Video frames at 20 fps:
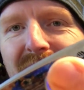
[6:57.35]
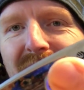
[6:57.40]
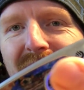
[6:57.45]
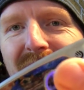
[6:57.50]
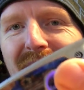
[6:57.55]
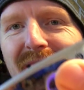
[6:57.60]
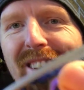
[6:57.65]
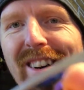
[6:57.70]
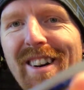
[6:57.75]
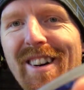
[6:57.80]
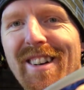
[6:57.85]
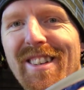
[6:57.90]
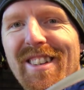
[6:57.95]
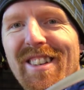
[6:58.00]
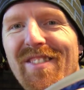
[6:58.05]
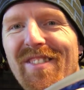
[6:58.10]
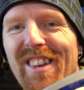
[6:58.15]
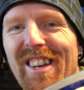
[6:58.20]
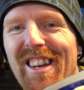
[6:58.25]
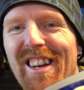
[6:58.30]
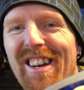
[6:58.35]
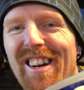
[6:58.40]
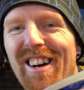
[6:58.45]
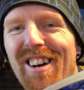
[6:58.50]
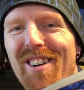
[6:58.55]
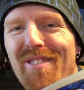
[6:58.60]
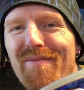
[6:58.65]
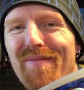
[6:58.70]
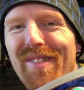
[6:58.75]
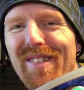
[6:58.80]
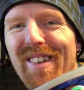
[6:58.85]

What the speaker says: colors and make it all